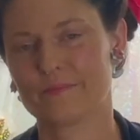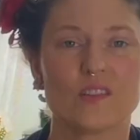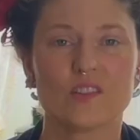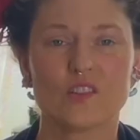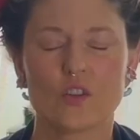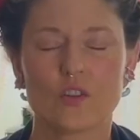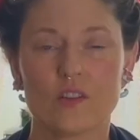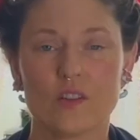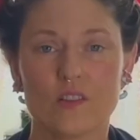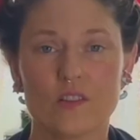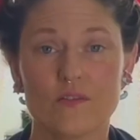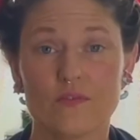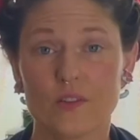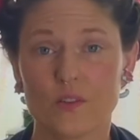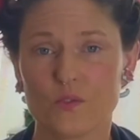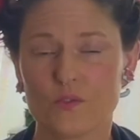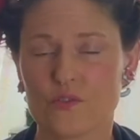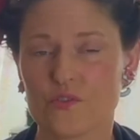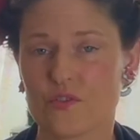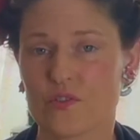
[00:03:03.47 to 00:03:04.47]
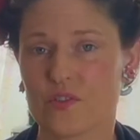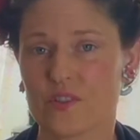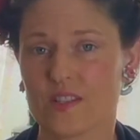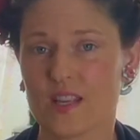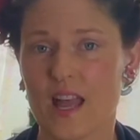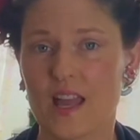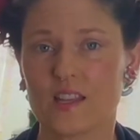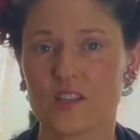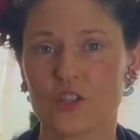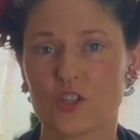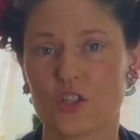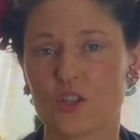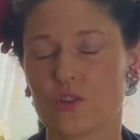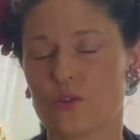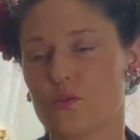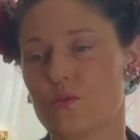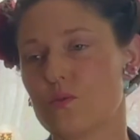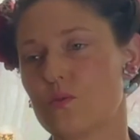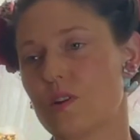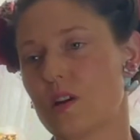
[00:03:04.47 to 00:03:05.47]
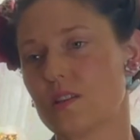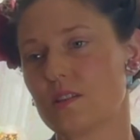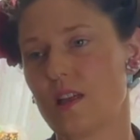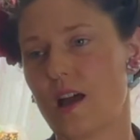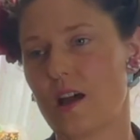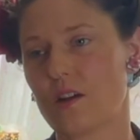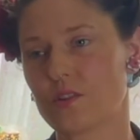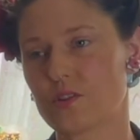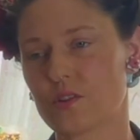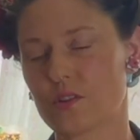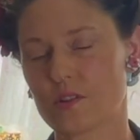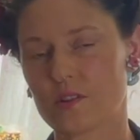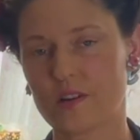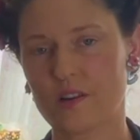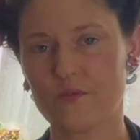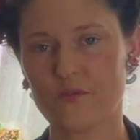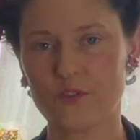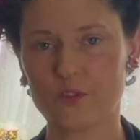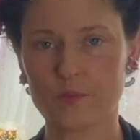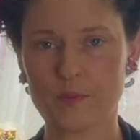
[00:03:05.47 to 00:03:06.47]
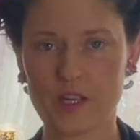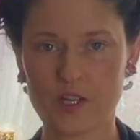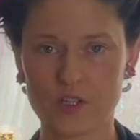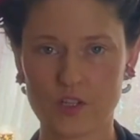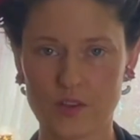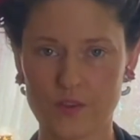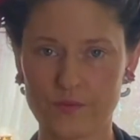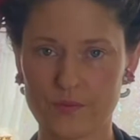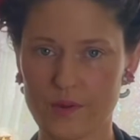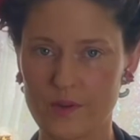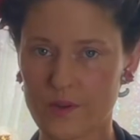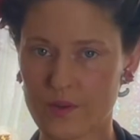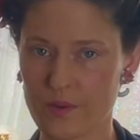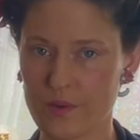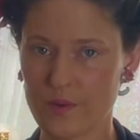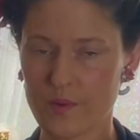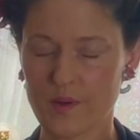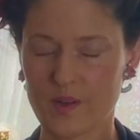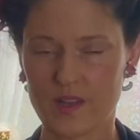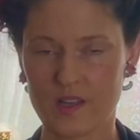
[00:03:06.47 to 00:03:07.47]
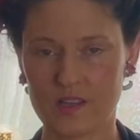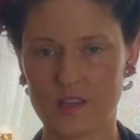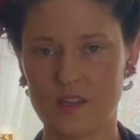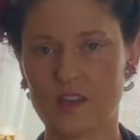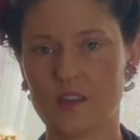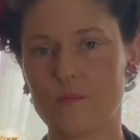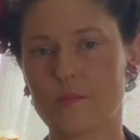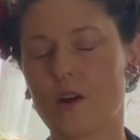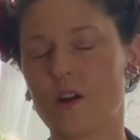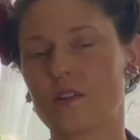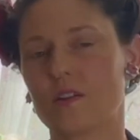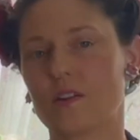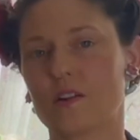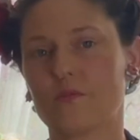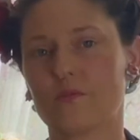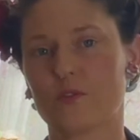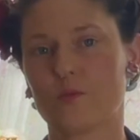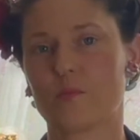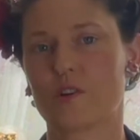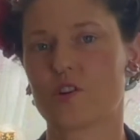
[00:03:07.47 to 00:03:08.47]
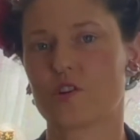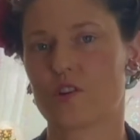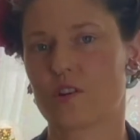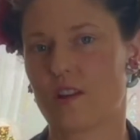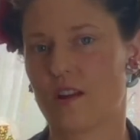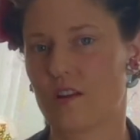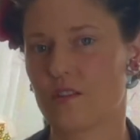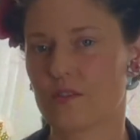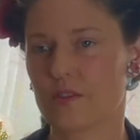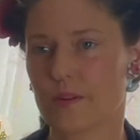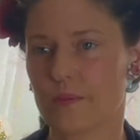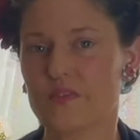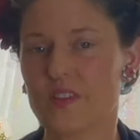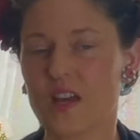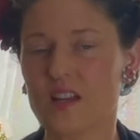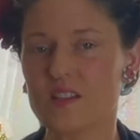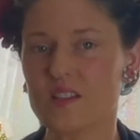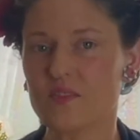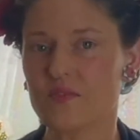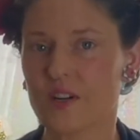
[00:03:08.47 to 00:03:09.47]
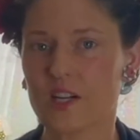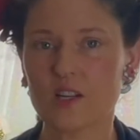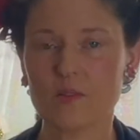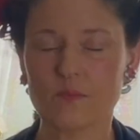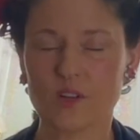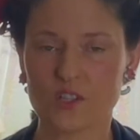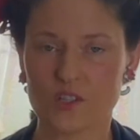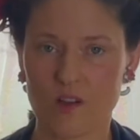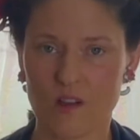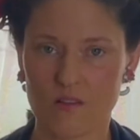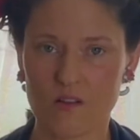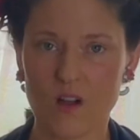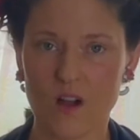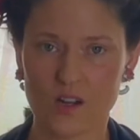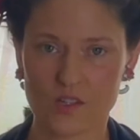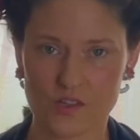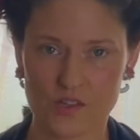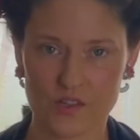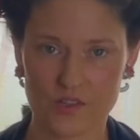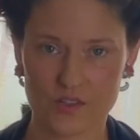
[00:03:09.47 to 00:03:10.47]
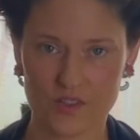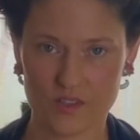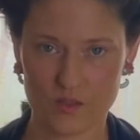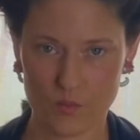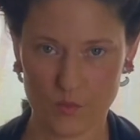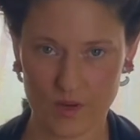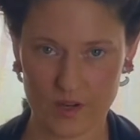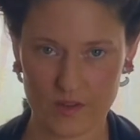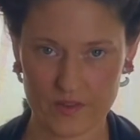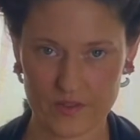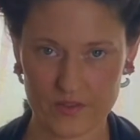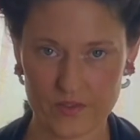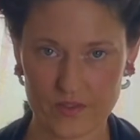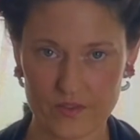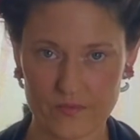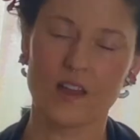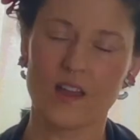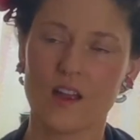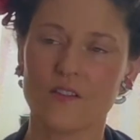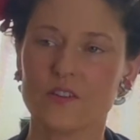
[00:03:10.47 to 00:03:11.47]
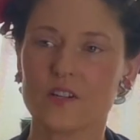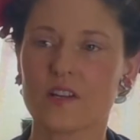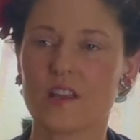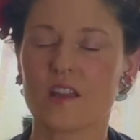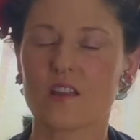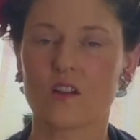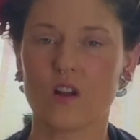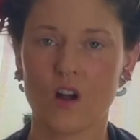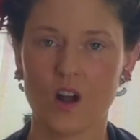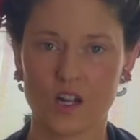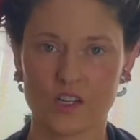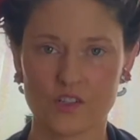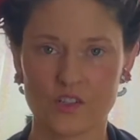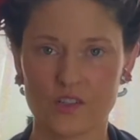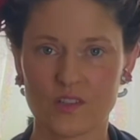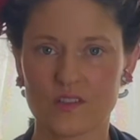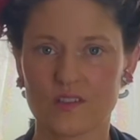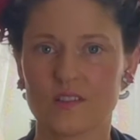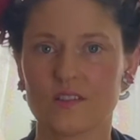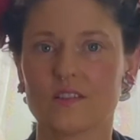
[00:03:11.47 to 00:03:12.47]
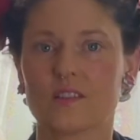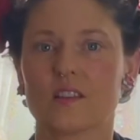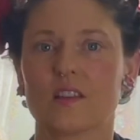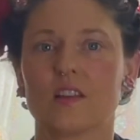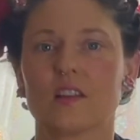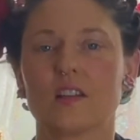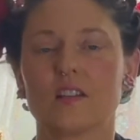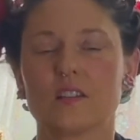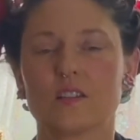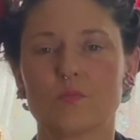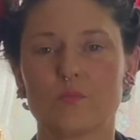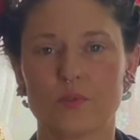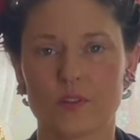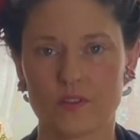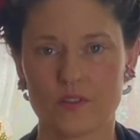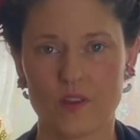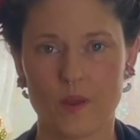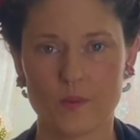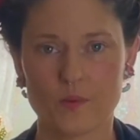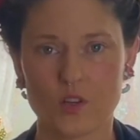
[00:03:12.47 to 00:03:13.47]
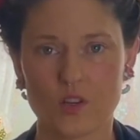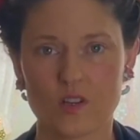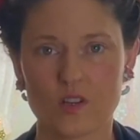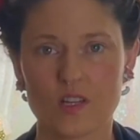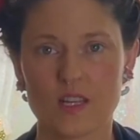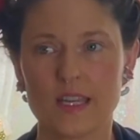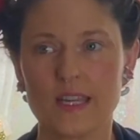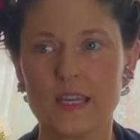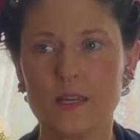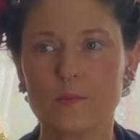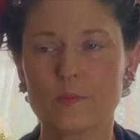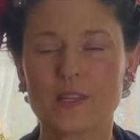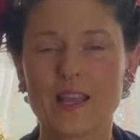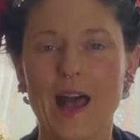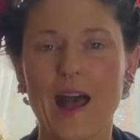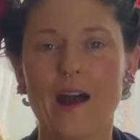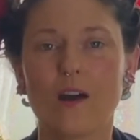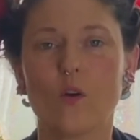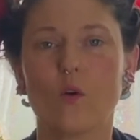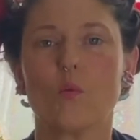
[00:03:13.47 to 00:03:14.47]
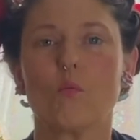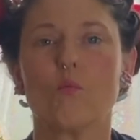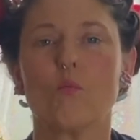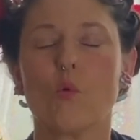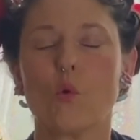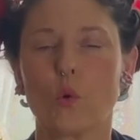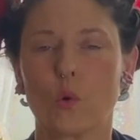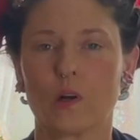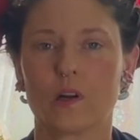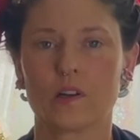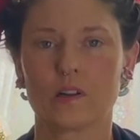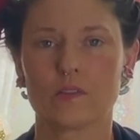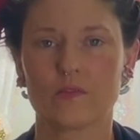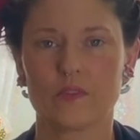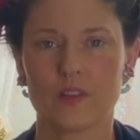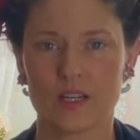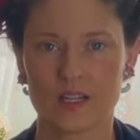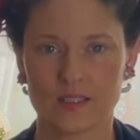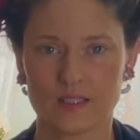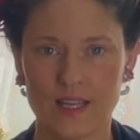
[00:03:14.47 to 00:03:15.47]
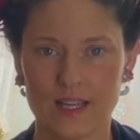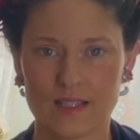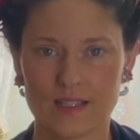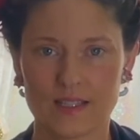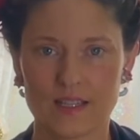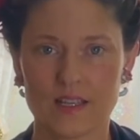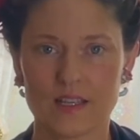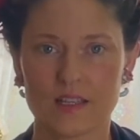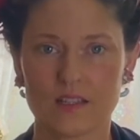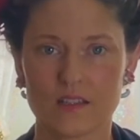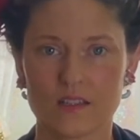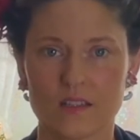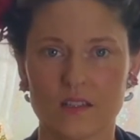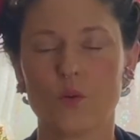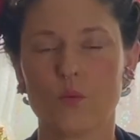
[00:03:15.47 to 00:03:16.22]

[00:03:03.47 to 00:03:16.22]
So then the filters are set to allow certain information through and keep other information out. That is very much how consciousness works. Everyday consciousness and perception keeps out more than it lets in.